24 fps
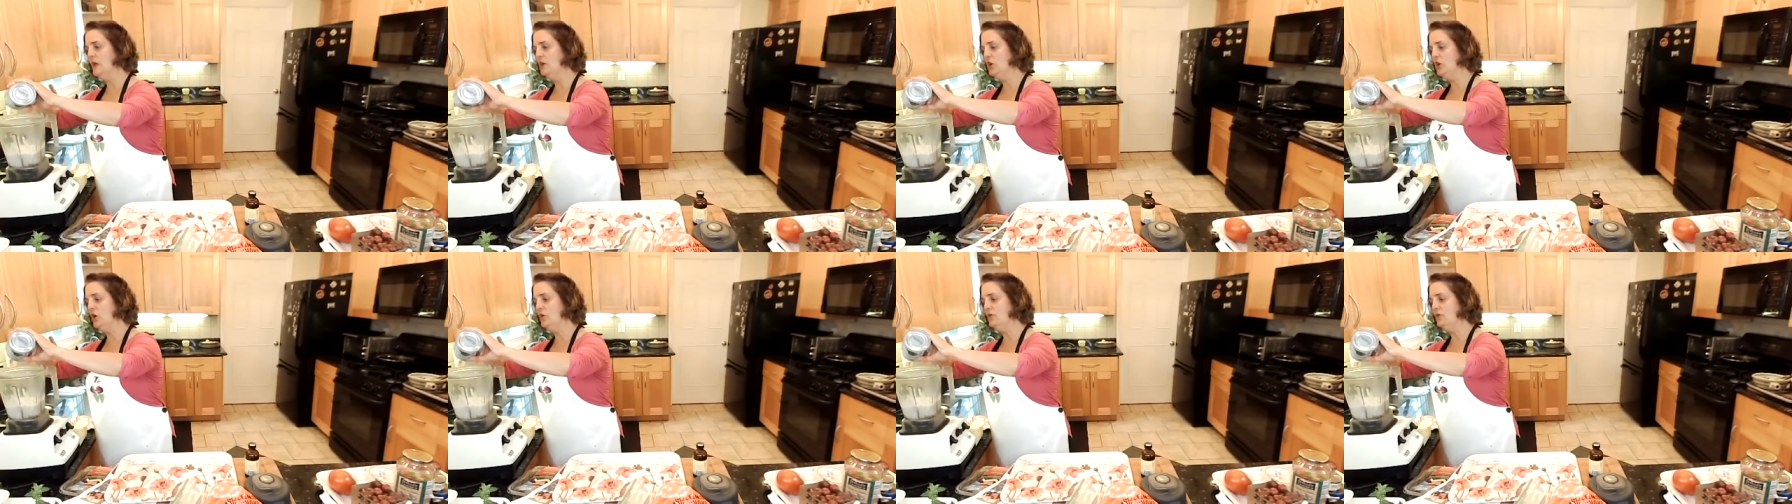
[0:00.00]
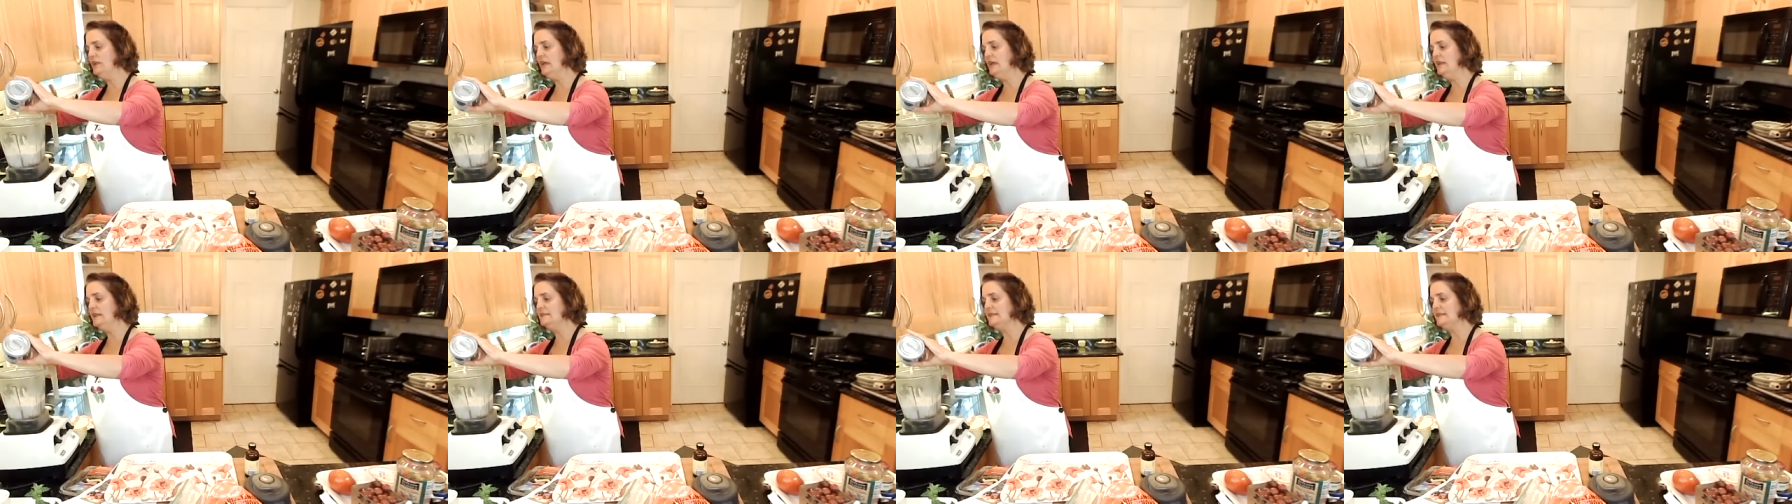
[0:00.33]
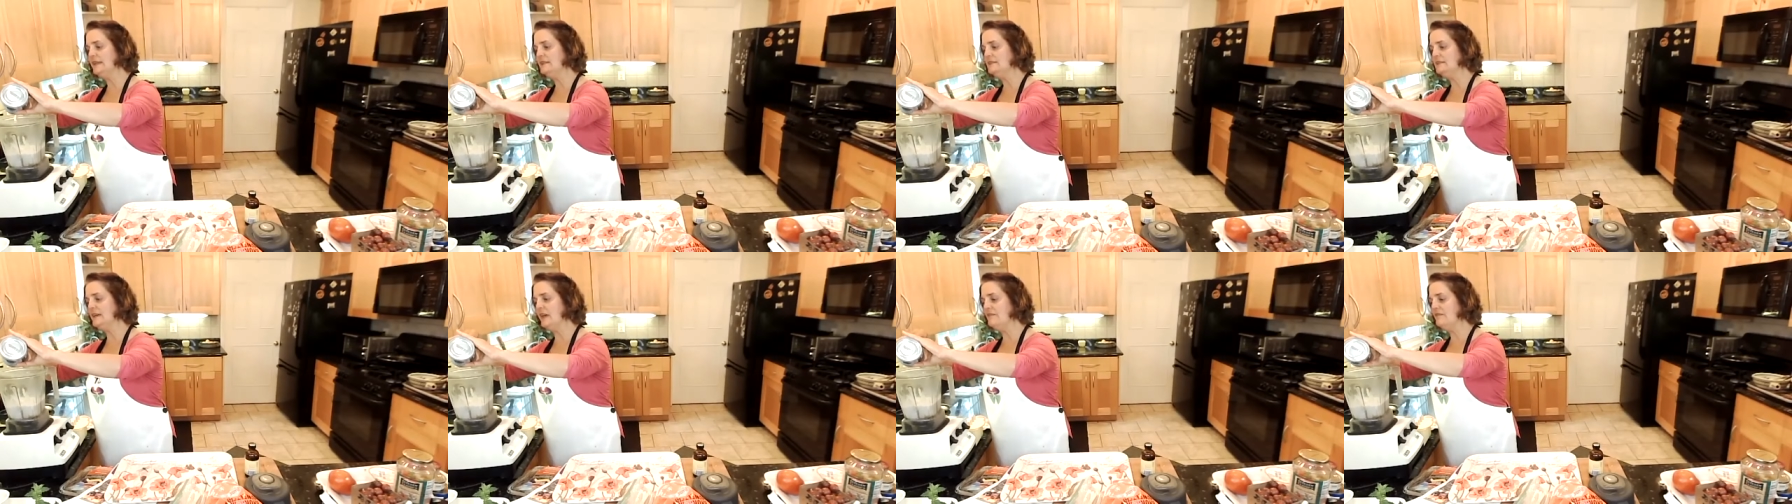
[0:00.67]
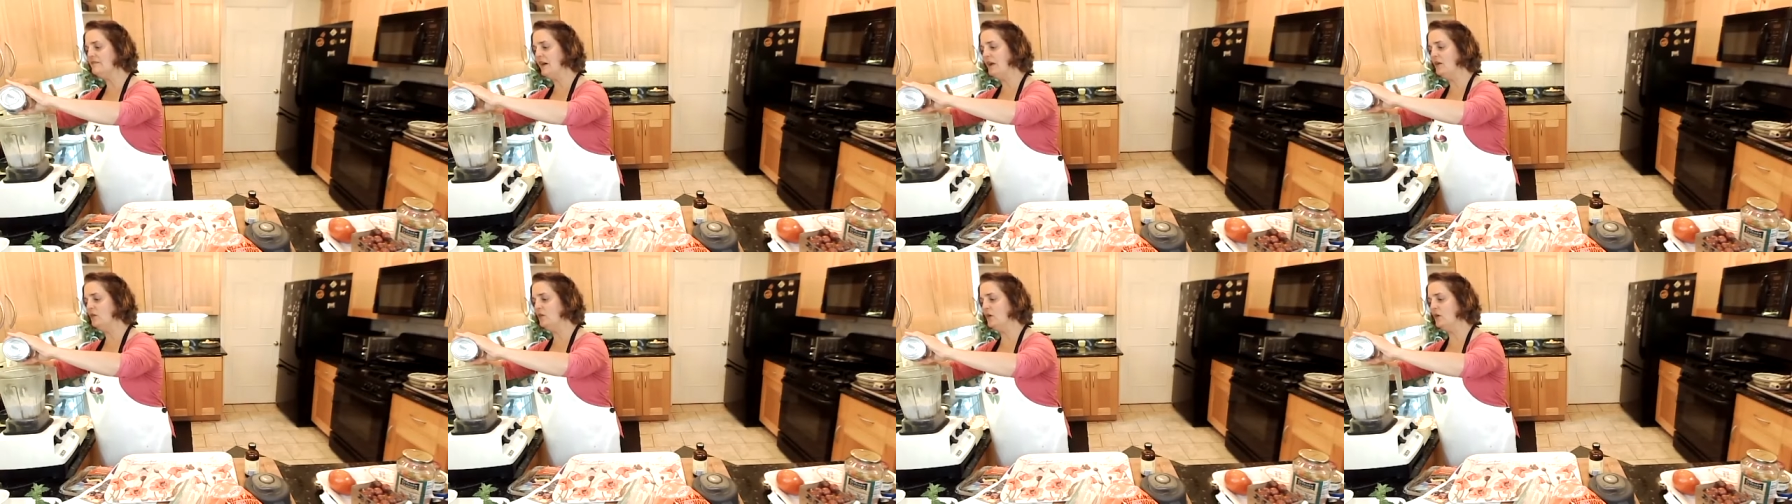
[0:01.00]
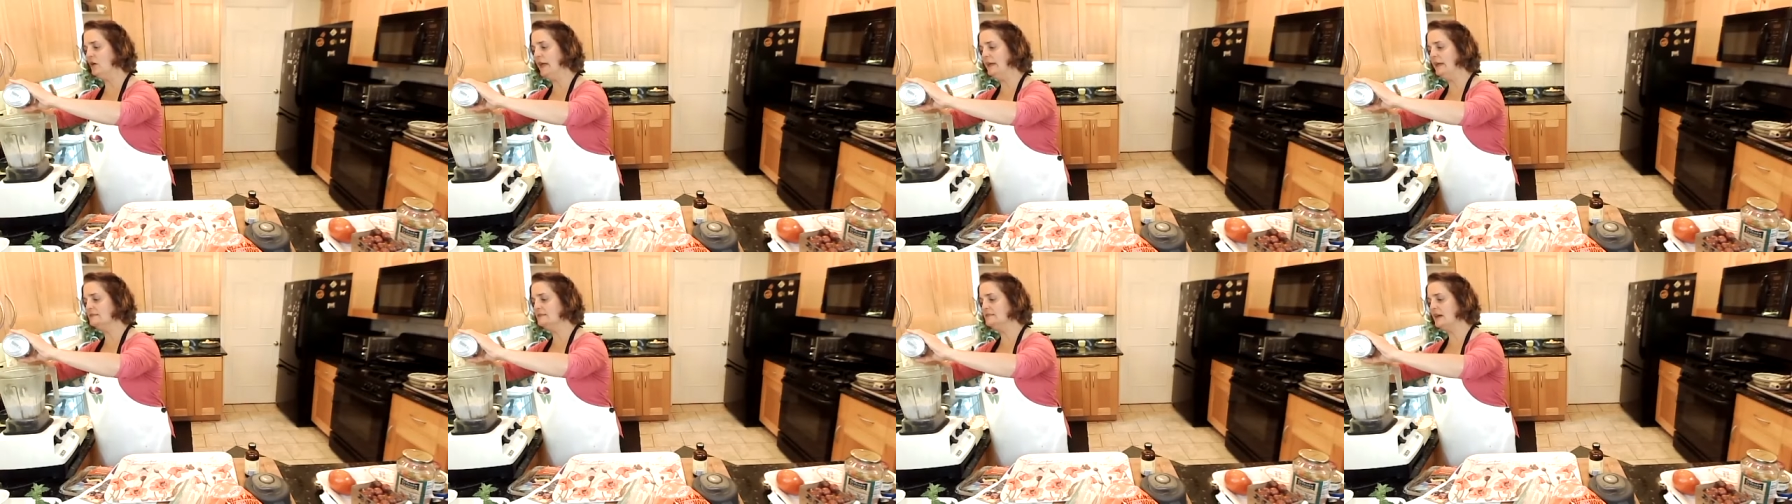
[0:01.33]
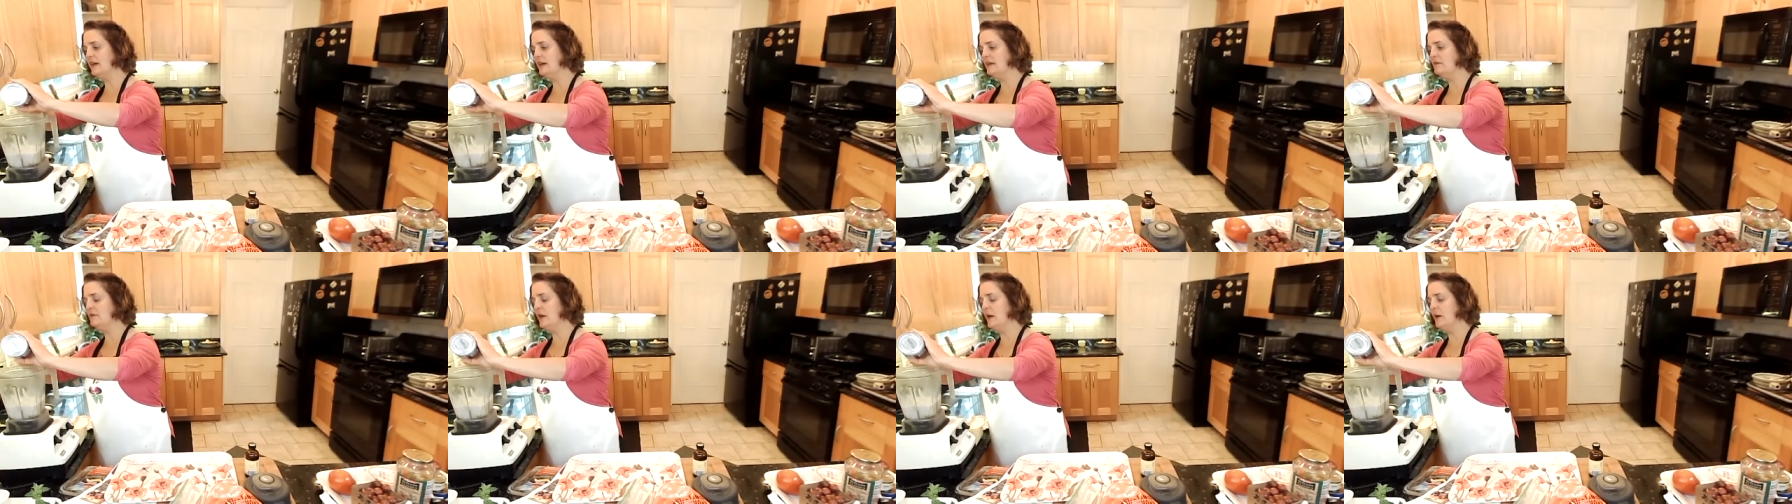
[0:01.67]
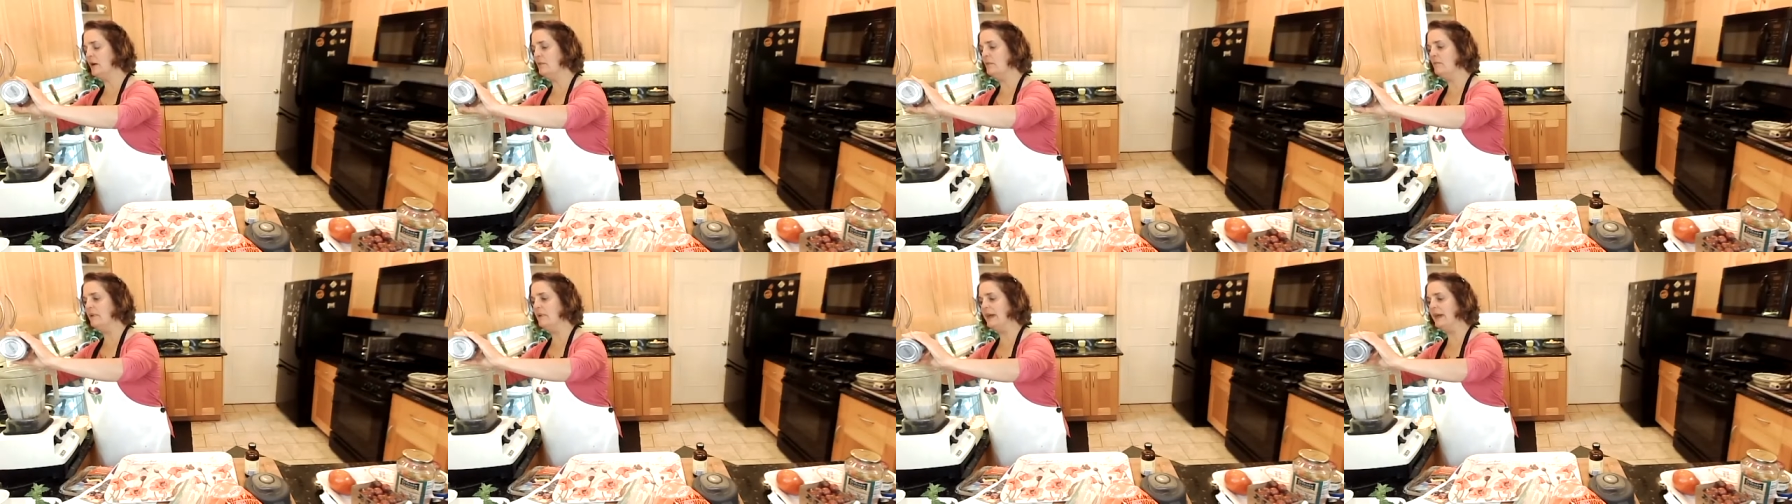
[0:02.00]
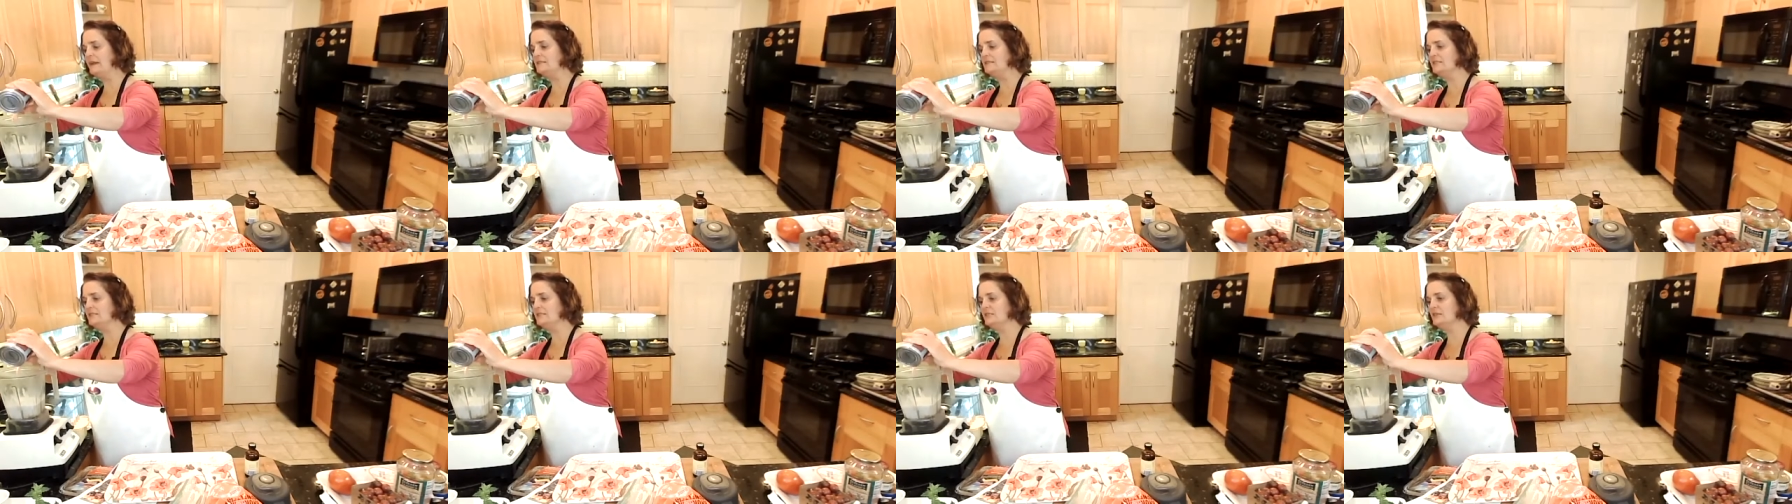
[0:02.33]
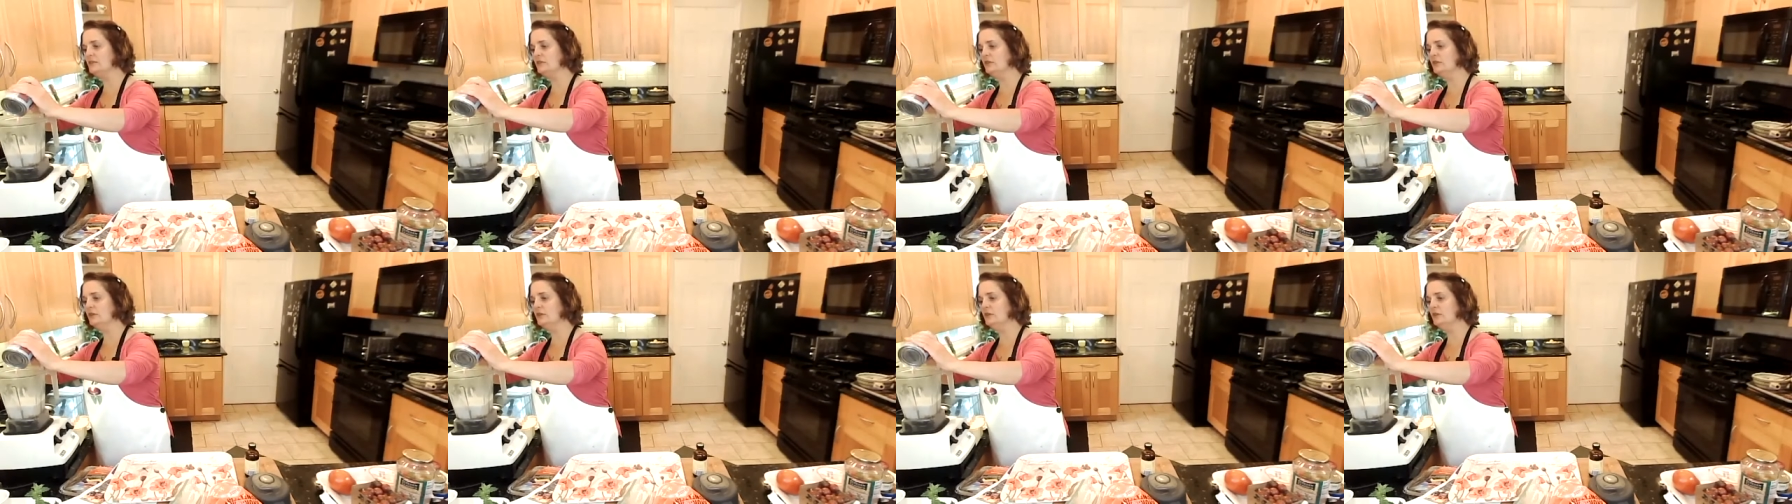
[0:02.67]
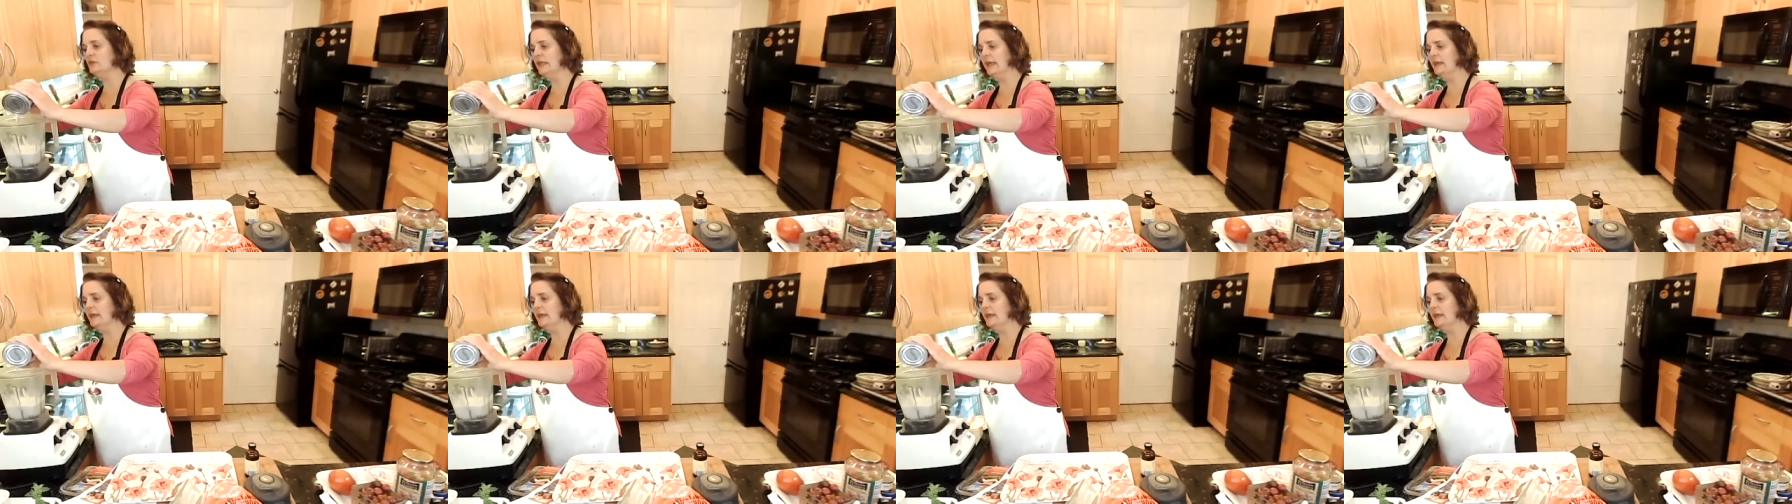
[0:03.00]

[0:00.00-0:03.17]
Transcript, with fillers: Coconut is antiviral, antibacterial,